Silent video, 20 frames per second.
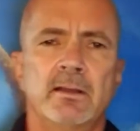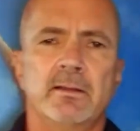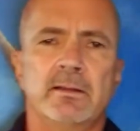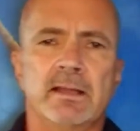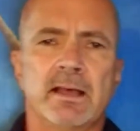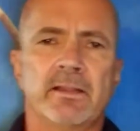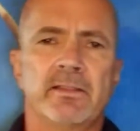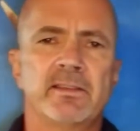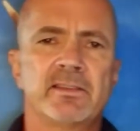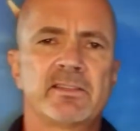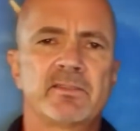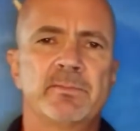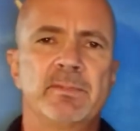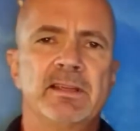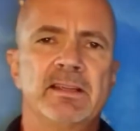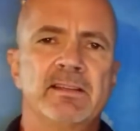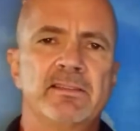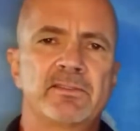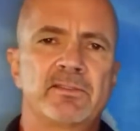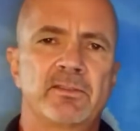Now this
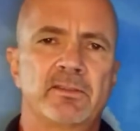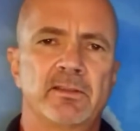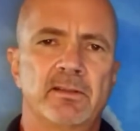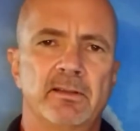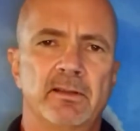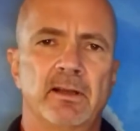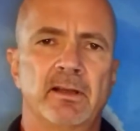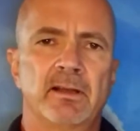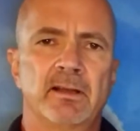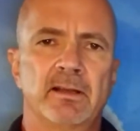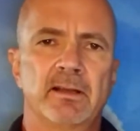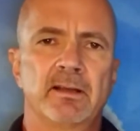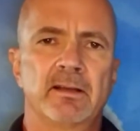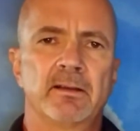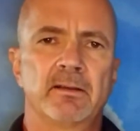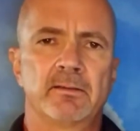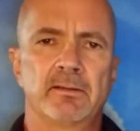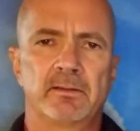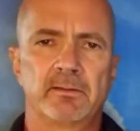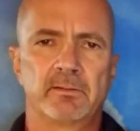means
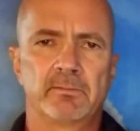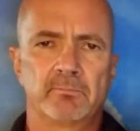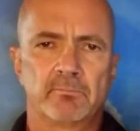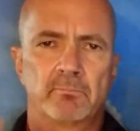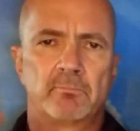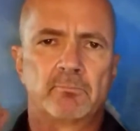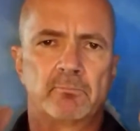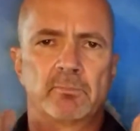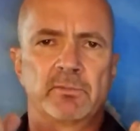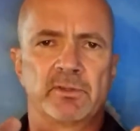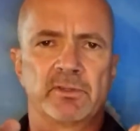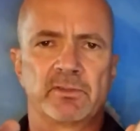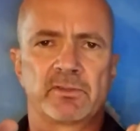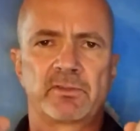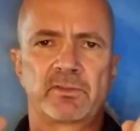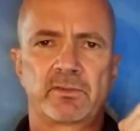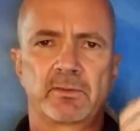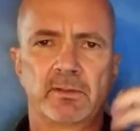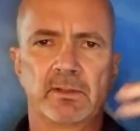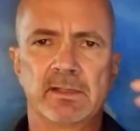uh,
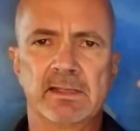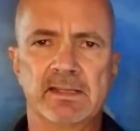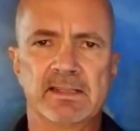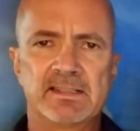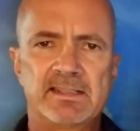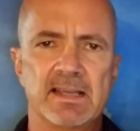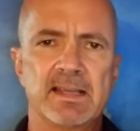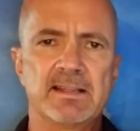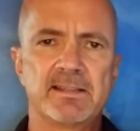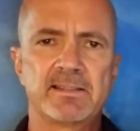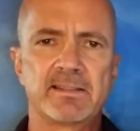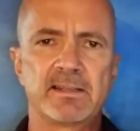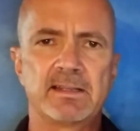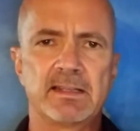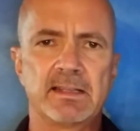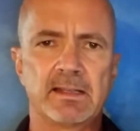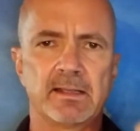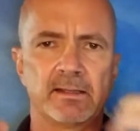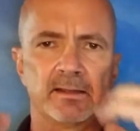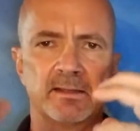this
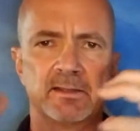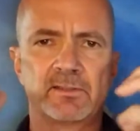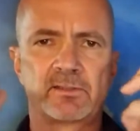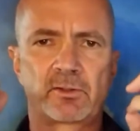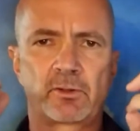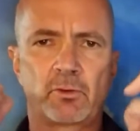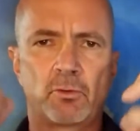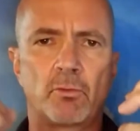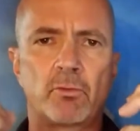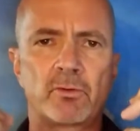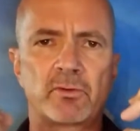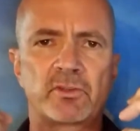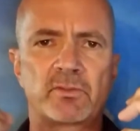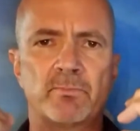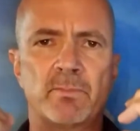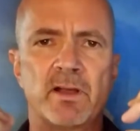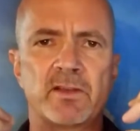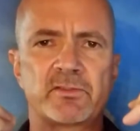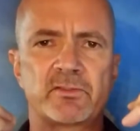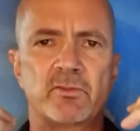intensity and this coarse
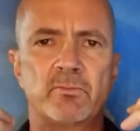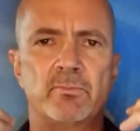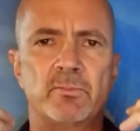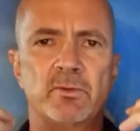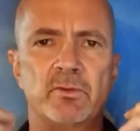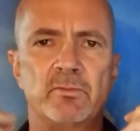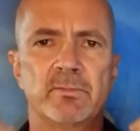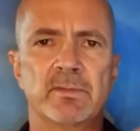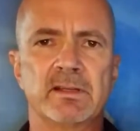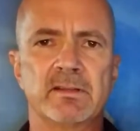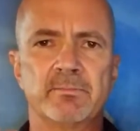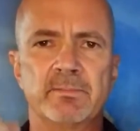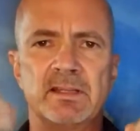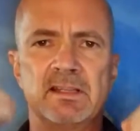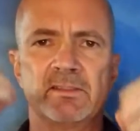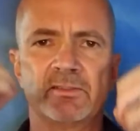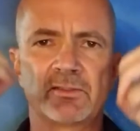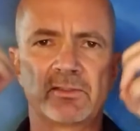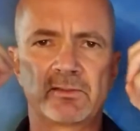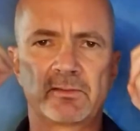muscle movement
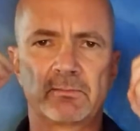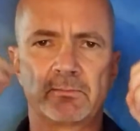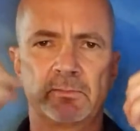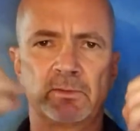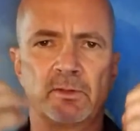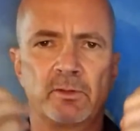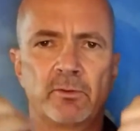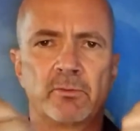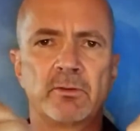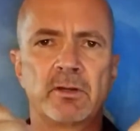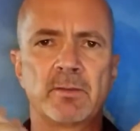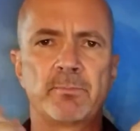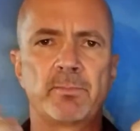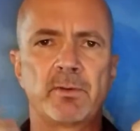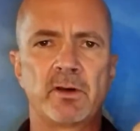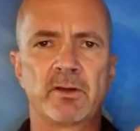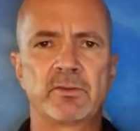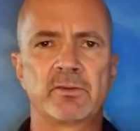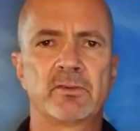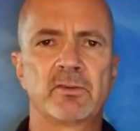means the
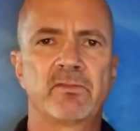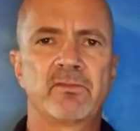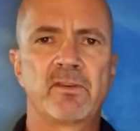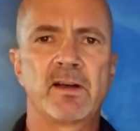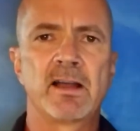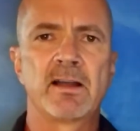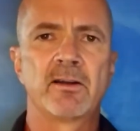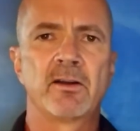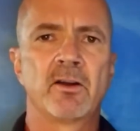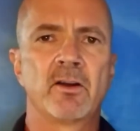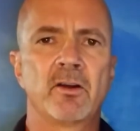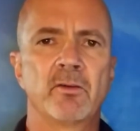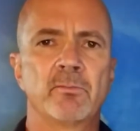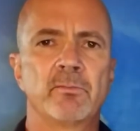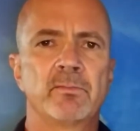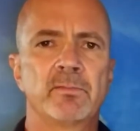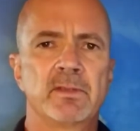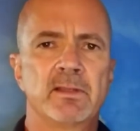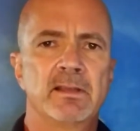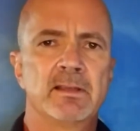grip on your firearm
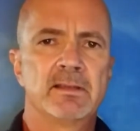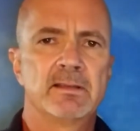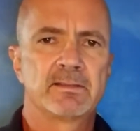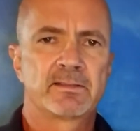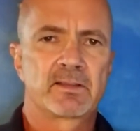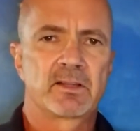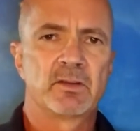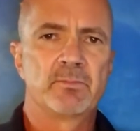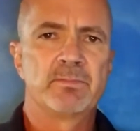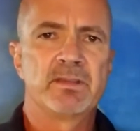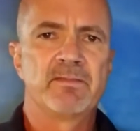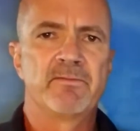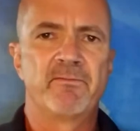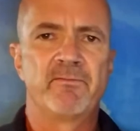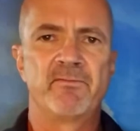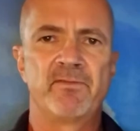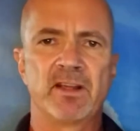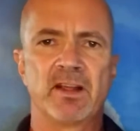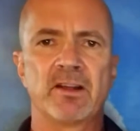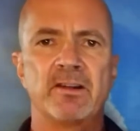is going to be
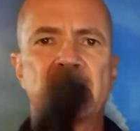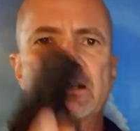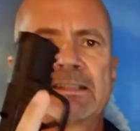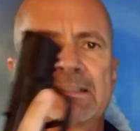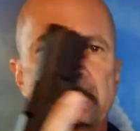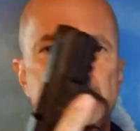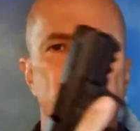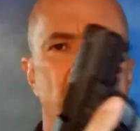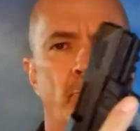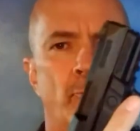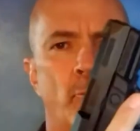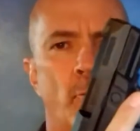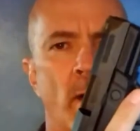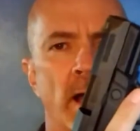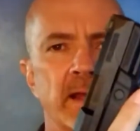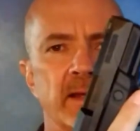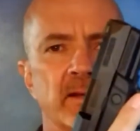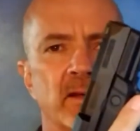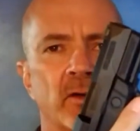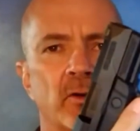very
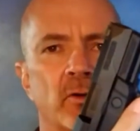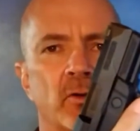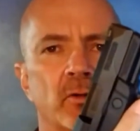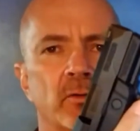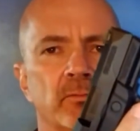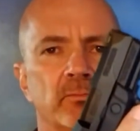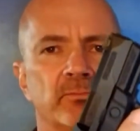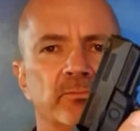white knuckle,